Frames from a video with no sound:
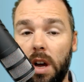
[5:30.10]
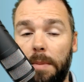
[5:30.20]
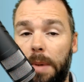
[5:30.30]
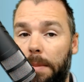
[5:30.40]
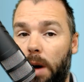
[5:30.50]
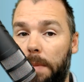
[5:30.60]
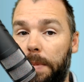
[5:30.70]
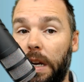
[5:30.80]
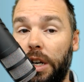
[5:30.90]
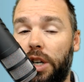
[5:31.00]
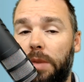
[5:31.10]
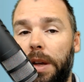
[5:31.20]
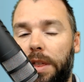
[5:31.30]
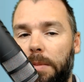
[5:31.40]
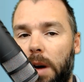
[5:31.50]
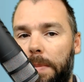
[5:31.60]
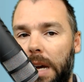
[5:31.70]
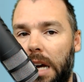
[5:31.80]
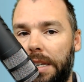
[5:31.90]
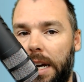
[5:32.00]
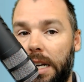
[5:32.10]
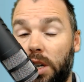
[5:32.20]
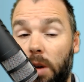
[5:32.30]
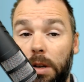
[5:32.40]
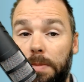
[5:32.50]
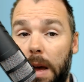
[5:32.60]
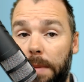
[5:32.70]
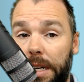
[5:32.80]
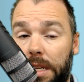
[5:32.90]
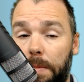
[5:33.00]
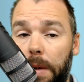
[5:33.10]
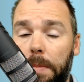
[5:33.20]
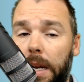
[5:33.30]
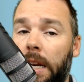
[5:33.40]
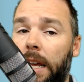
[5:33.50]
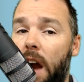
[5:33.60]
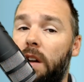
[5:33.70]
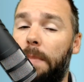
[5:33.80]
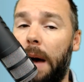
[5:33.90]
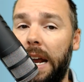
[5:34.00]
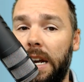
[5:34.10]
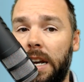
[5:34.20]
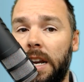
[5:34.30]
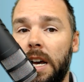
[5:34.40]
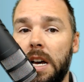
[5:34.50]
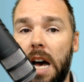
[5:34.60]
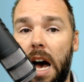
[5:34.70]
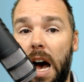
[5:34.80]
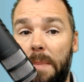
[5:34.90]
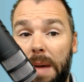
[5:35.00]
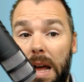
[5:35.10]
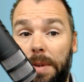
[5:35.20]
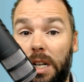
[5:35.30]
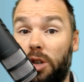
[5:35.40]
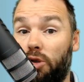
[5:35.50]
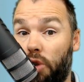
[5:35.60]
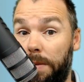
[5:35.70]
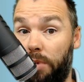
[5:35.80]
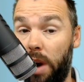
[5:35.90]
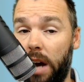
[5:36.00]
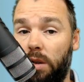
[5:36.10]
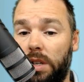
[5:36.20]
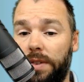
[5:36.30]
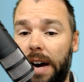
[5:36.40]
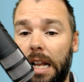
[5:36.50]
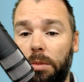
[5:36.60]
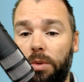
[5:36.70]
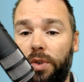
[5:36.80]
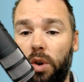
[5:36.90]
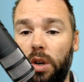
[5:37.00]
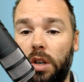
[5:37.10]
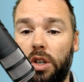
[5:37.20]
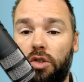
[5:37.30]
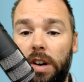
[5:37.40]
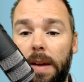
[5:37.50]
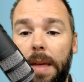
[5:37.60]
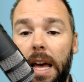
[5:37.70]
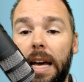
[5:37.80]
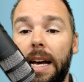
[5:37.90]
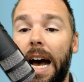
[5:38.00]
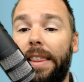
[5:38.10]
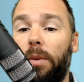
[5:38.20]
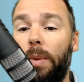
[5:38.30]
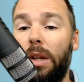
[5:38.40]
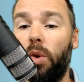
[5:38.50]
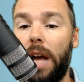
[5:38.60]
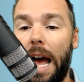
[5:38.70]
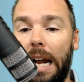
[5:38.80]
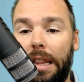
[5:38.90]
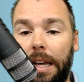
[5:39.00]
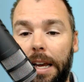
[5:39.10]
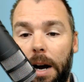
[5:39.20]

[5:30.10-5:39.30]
but it might be Ish Smith, it might be Isaiah Thomas, maybe it's the big mitten Gary Payton, maybe it's Troy Brown who's available for you to stream there. And then we look at the